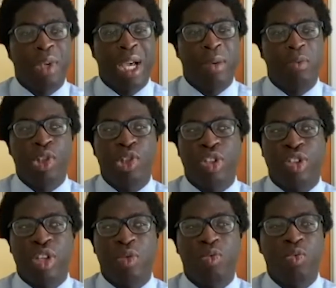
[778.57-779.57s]
And we just
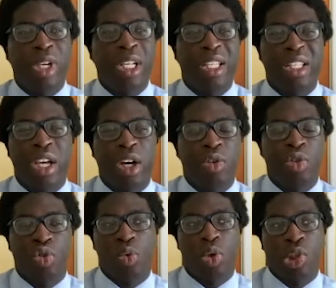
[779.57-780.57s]
don't really know
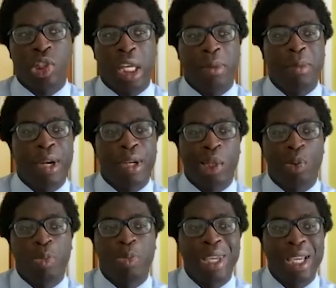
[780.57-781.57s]
what shape America
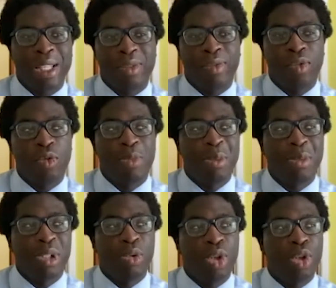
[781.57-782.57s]
will be in the 4
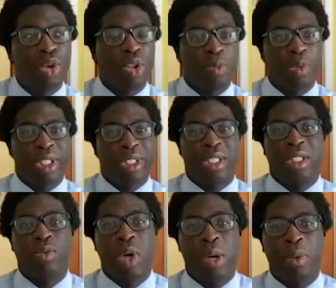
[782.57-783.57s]
months. You couldn't predict
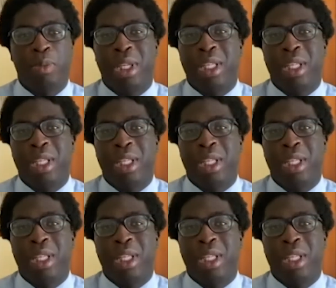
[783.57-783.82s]
where we'd be